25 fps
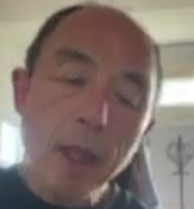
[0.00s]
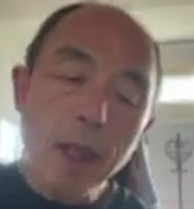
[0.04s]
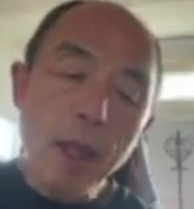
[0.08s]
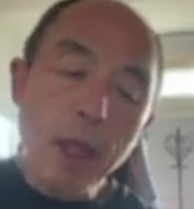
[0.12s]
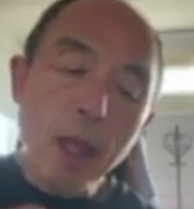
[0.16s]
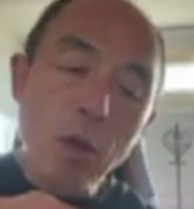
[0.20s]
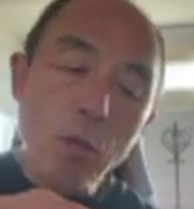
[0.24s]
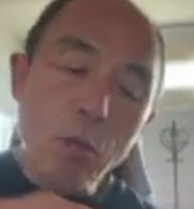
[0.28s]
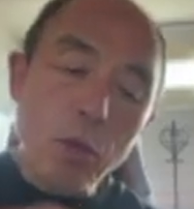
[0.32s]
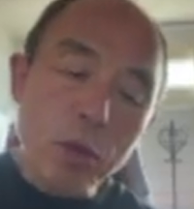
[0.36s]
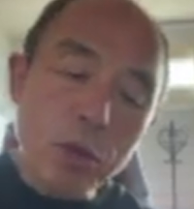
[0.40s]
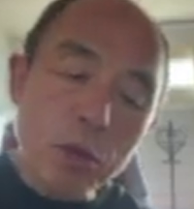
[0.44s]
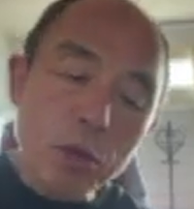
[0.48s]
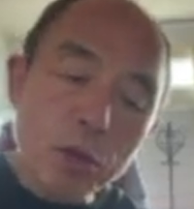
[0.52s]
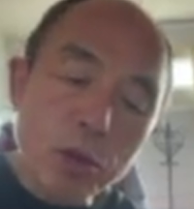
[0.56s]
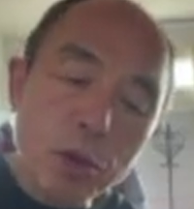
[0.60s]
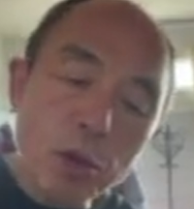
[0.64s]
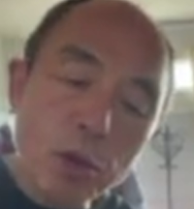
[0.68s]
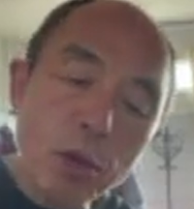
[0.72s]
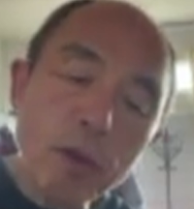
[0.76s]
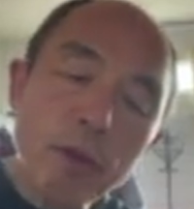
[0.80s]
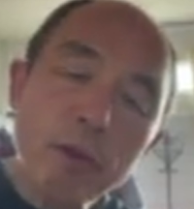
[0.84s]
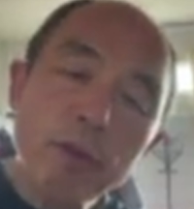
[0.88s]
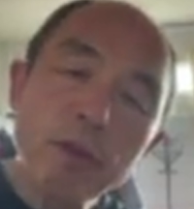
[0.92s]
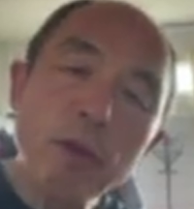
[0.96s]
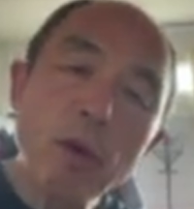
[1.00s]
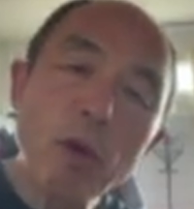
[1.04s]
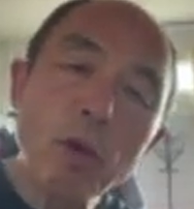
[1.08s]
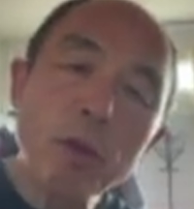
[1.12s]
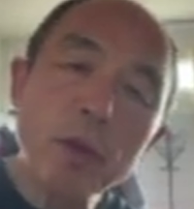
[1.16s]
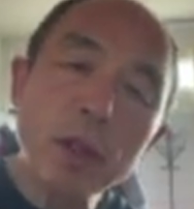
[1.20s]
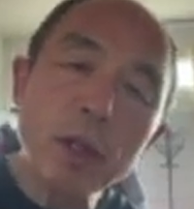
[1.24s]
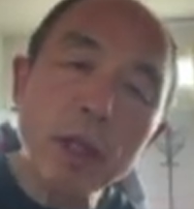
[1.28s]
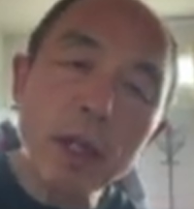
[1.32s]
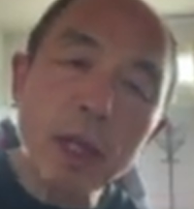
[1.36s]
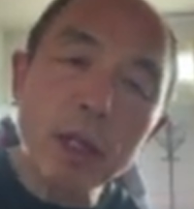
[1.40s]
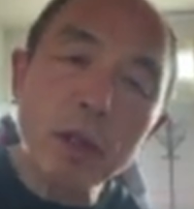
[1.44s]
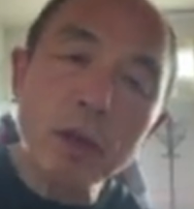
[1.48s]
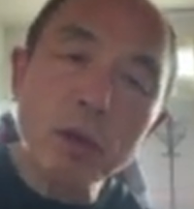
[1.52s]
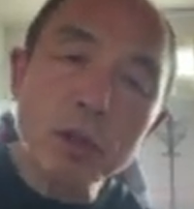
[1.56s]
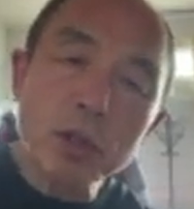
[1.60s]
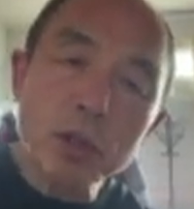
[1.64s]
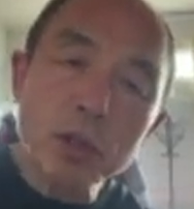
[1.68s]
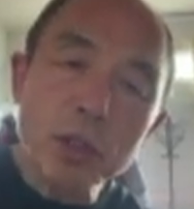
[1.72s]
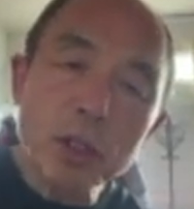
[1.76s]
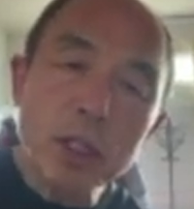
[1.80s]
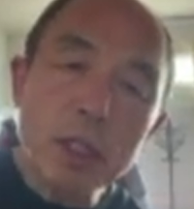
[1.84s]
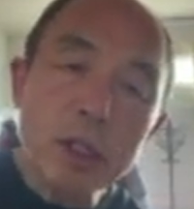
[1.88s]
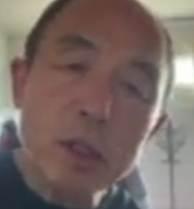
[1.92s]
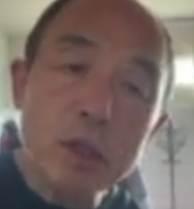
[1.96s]
And when you're doing folding
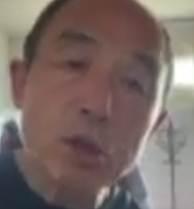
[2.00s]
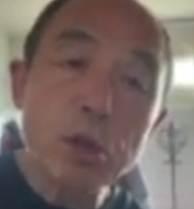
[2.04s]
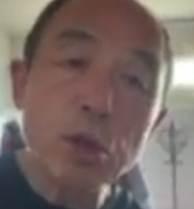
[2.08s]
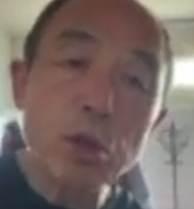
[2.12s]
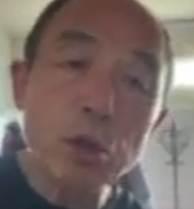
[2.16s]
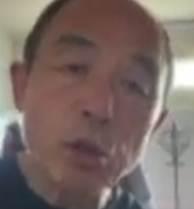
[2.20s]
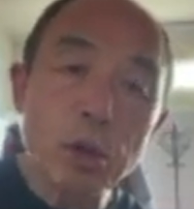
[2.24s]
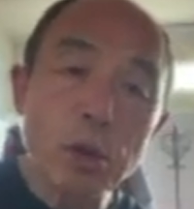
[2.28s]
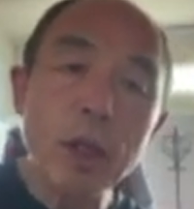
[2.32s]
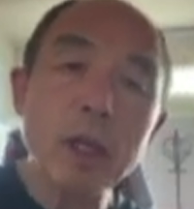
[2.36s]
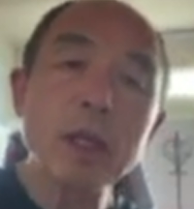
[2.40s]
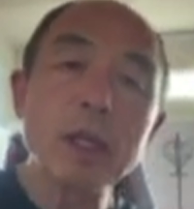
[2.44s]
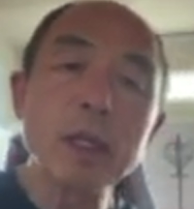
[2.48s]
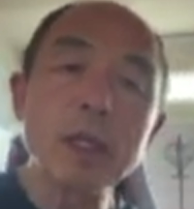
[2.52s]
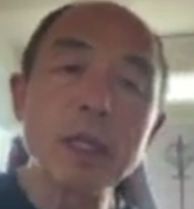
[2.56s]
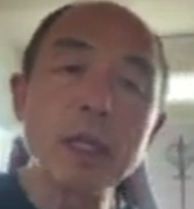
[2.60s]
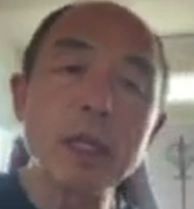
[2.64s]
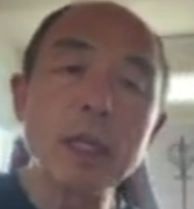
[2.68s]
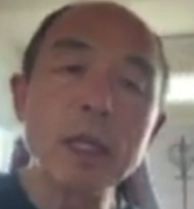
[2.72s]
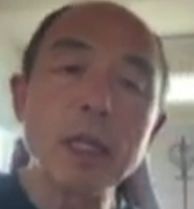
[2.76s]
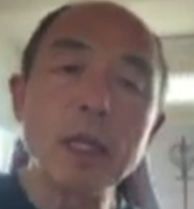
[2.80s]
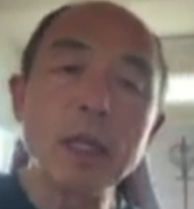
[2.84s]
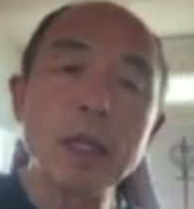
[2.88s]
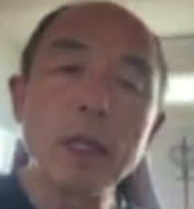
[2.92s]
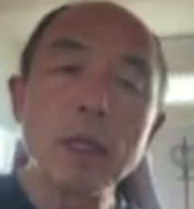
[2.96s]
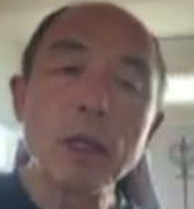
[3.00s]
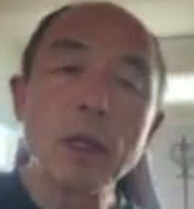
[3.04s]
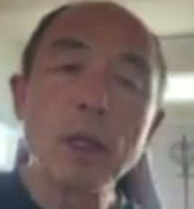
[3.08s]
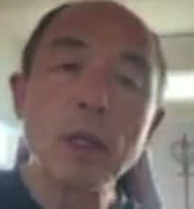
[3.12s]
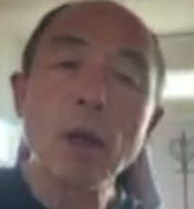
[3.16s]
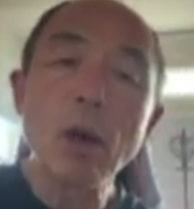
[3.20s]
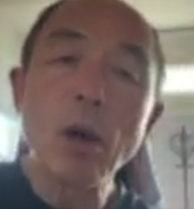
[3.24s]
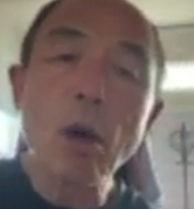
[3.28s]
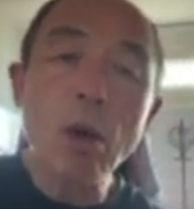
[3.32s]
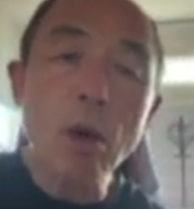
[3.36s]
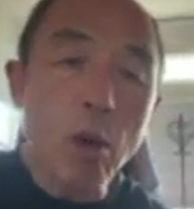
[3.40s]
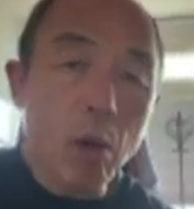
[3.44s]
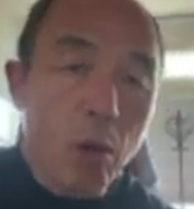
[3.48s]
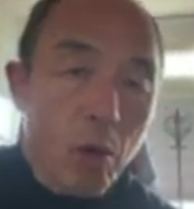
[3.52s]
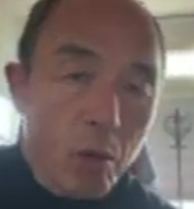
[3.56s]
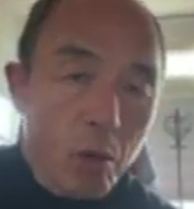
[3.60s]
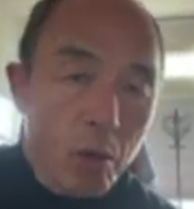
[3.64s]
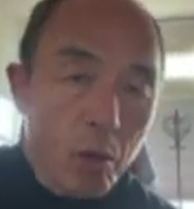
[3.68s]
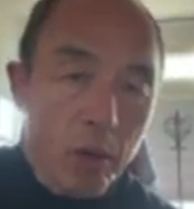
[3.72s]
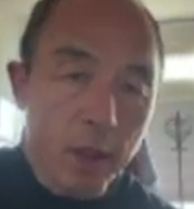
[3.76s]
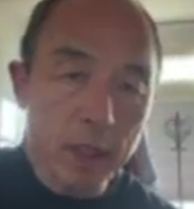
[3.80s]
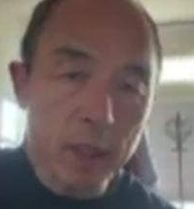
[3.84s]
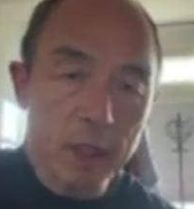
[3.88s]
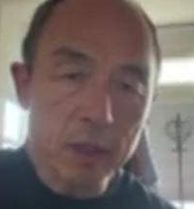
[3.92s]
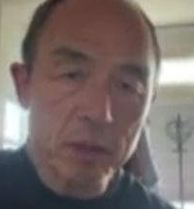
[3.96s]
energy correctly,
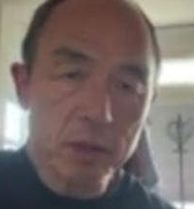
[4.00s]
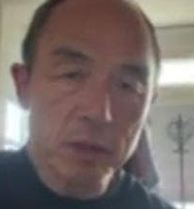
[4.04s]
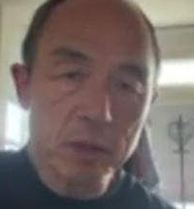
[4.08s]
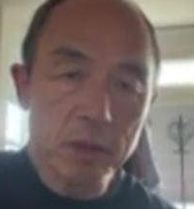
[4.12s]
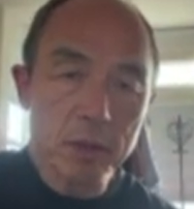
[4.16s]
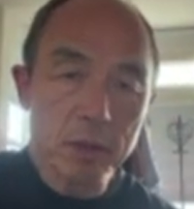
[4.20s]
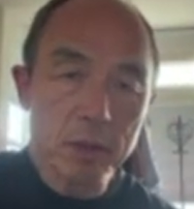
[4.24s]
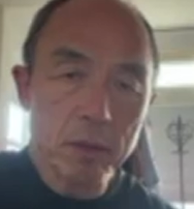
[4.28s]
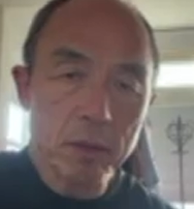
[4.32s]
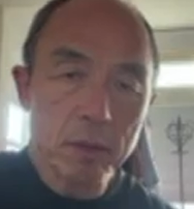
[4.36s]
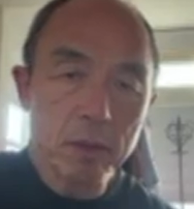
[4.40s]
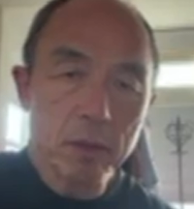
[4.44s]
always,